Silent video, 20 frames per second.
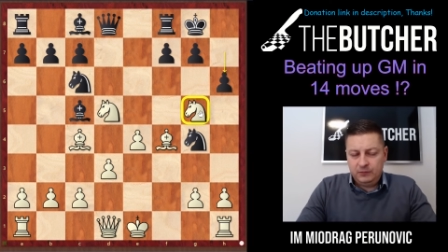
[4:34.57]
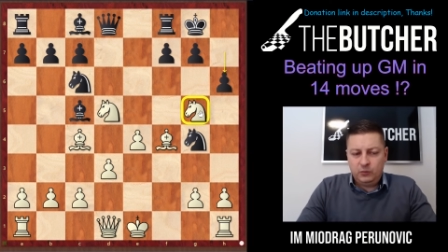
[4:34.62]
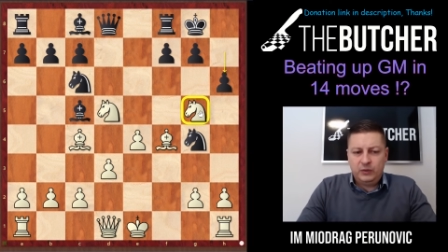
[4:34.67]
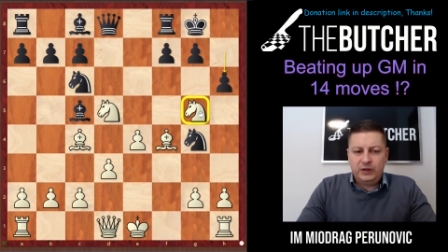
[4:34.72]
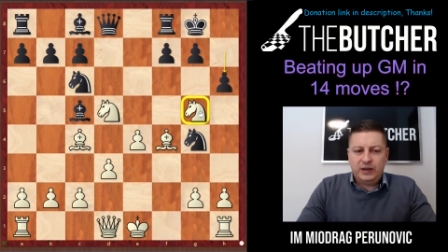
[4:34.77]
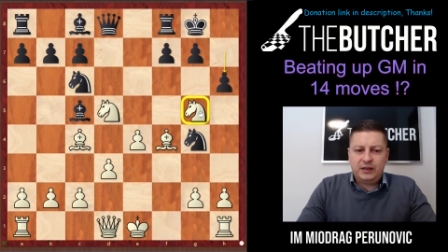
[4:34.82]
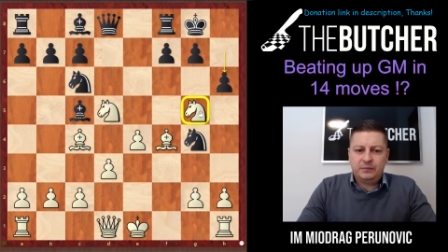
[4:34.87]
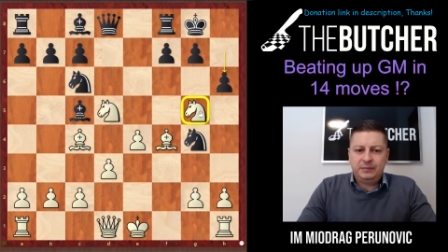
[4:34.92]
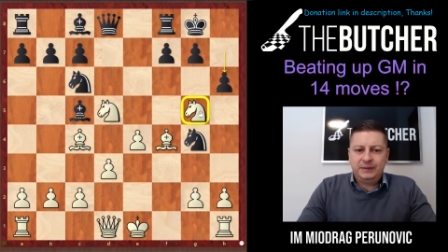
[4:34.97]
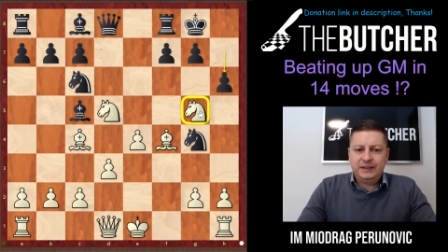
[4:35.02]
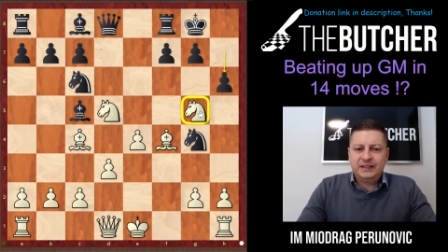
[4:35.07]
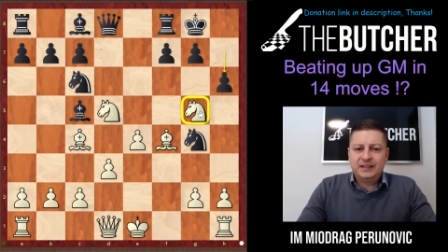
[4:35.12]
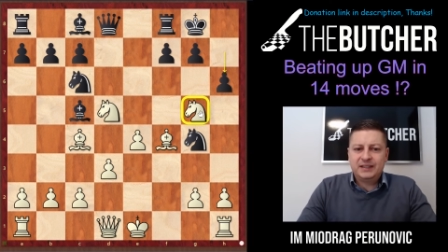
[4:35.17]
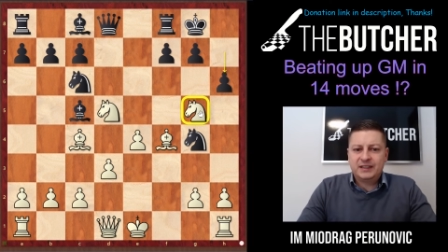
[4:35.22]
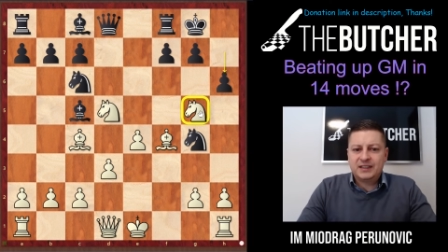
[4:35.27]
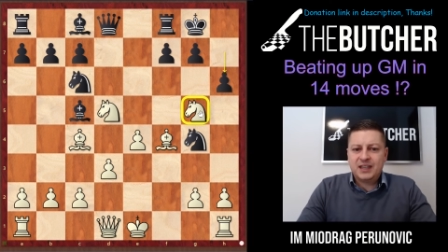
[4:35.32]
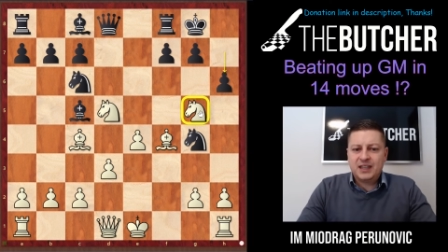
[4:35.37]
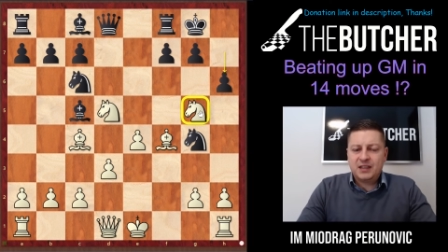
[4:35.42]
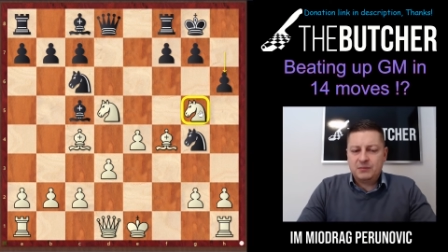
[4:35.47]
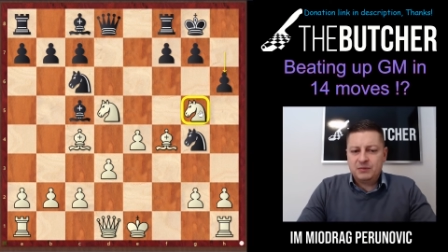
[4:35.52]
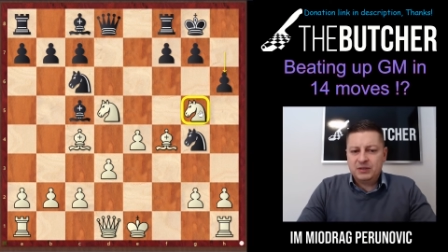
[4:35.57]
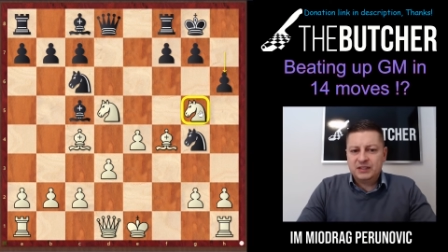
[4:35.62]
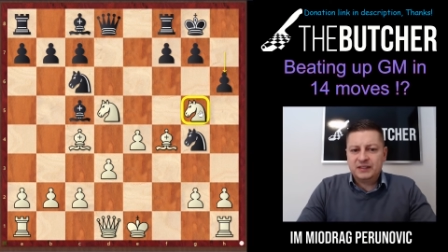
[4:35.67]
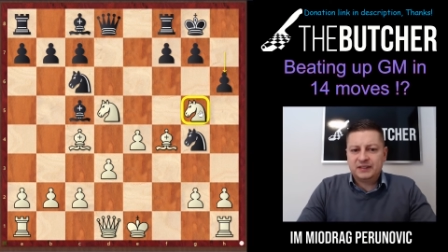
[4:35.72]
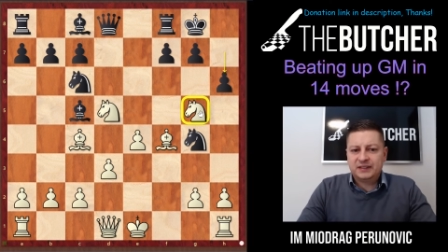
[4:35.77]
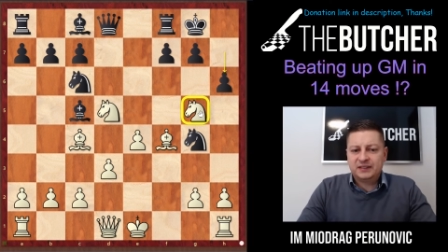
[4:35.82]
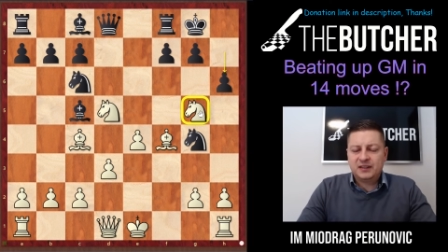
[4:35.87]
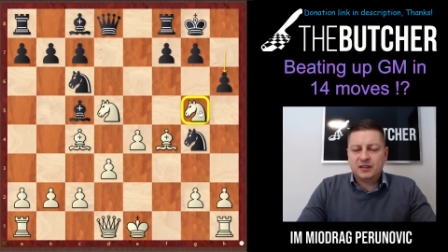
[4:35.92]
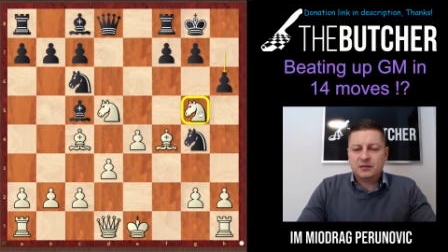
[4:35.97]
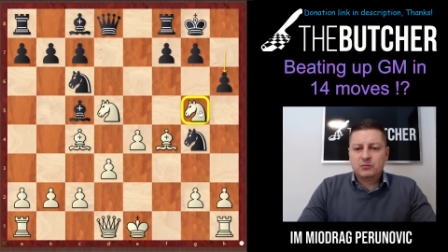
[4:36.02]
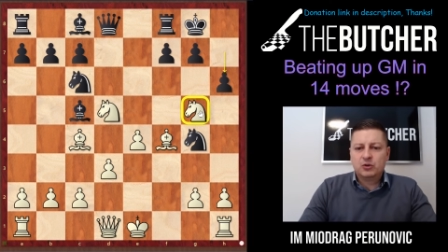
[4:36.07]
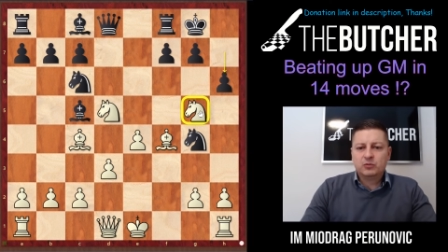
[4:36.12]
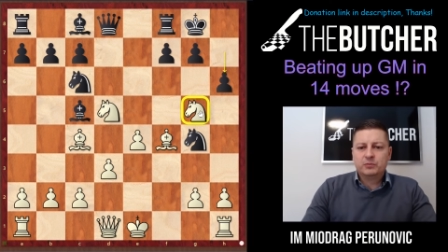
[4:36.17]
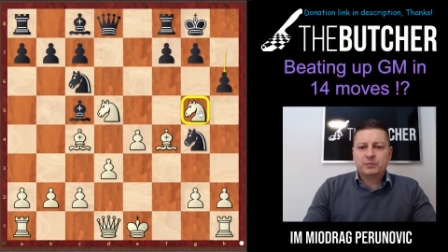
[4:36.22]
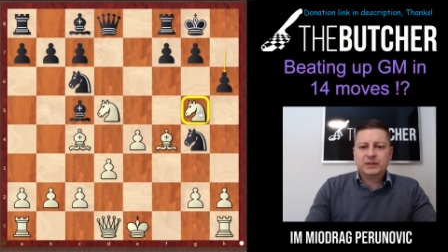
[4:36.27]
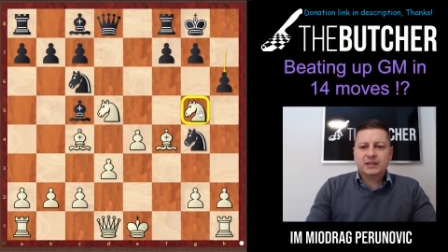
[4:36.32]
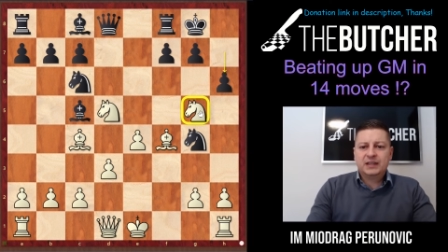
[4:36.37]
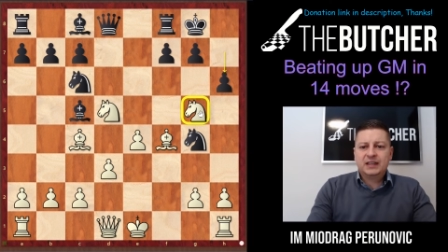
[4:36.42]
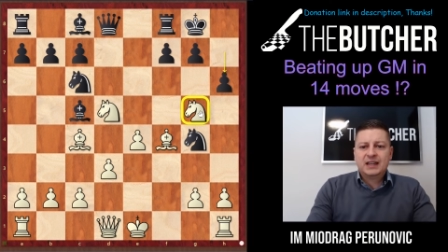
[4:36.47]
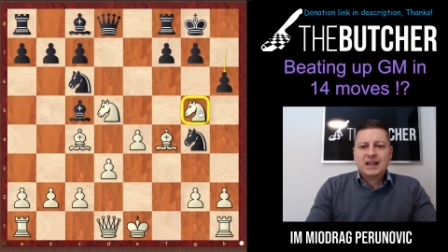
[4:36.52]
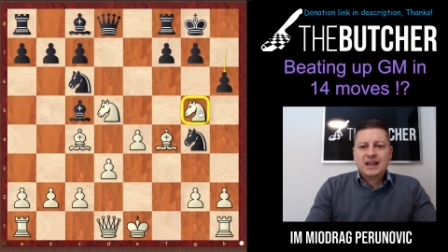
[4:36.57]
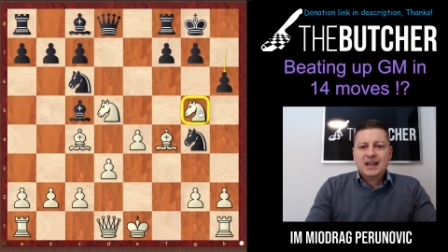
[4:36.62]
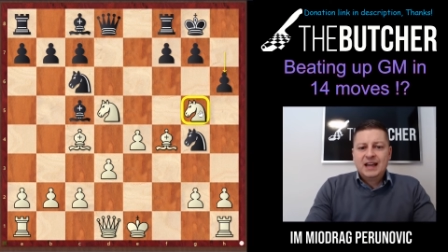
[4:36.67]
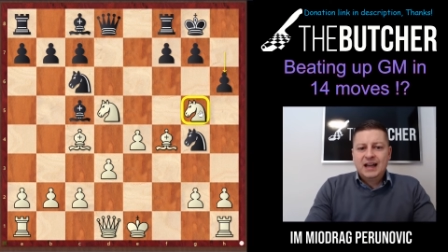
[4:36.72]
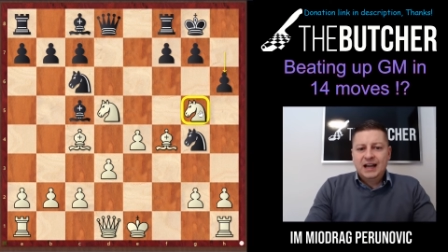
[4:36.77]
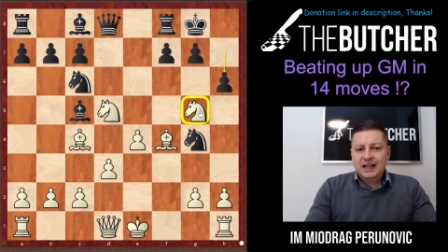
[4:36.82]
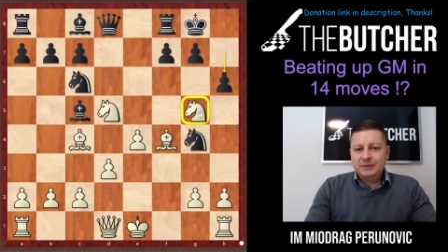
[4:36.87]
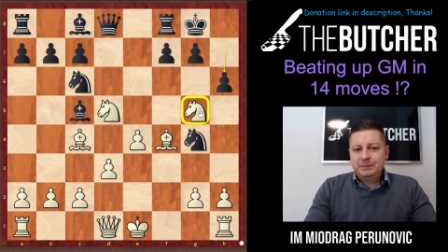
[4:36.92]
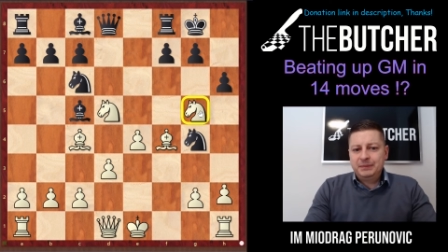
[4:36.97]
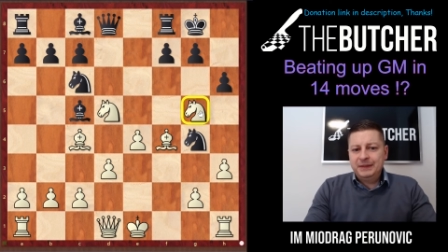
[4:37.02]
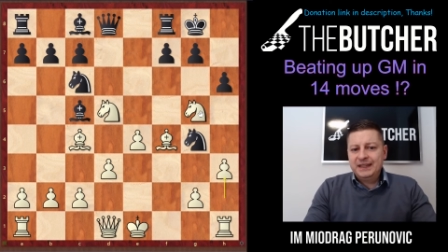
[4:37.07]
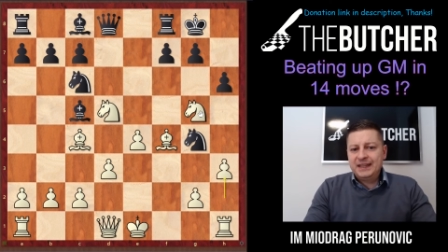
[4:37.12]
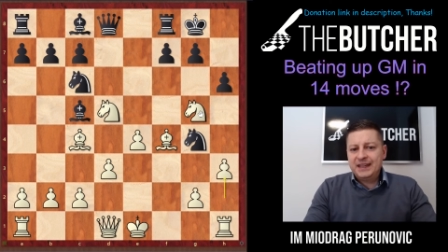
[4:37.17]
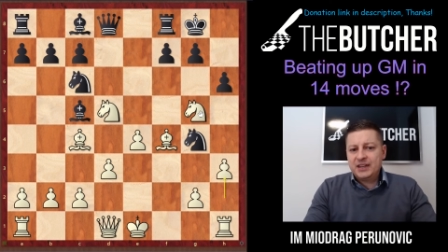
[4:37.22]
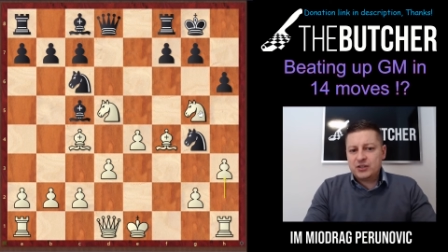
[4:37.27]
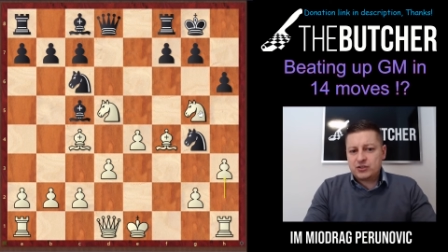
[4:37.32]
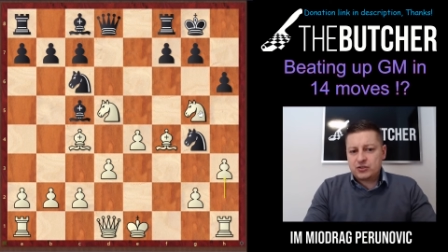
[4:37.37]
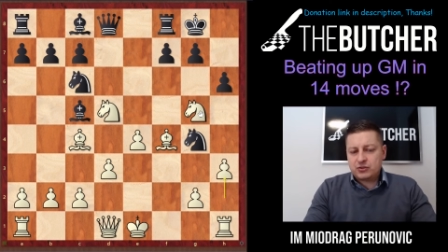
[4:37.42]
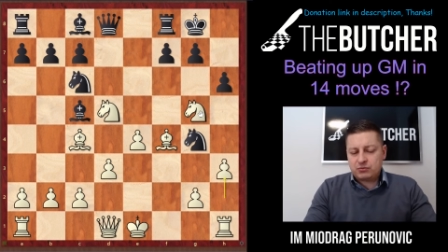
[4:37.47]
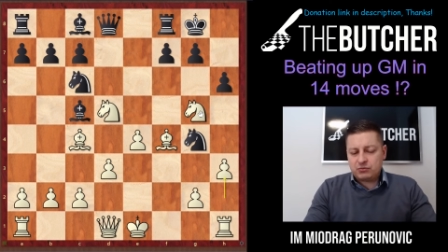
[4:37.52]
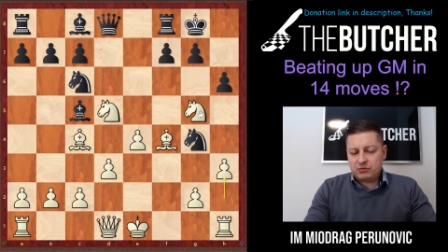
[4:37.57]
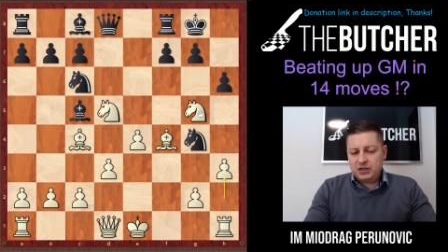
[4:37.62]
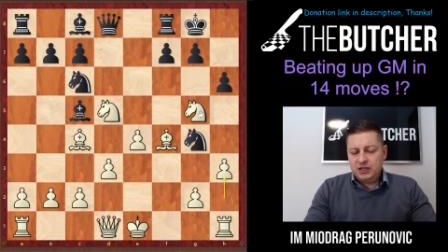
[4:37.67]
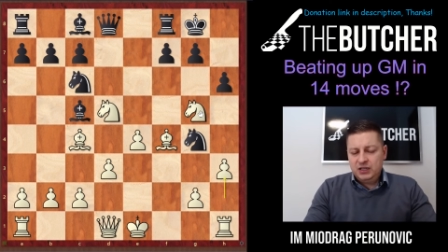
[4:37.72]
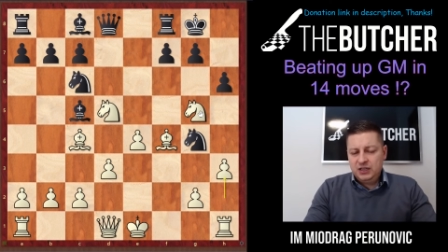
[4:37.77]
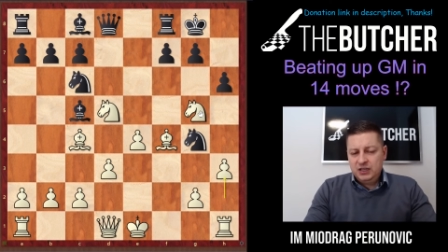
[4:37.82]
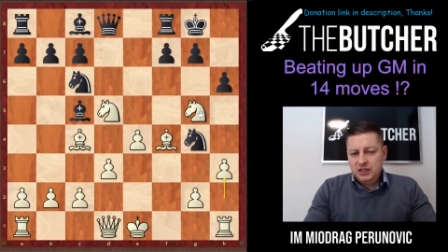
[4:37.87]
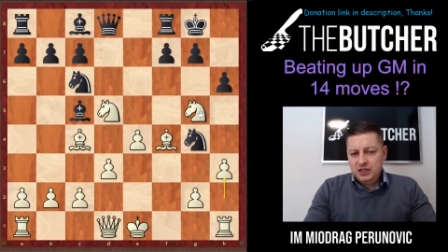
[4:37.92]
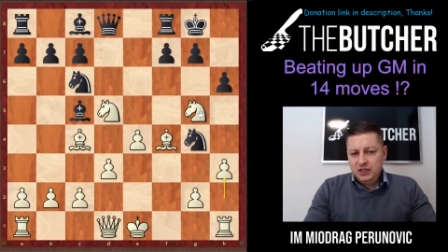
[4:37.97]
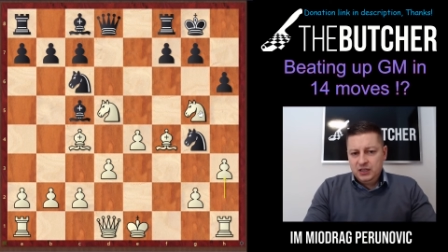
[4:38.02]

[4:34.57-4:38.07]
when I played a game in the same opening, I played h3,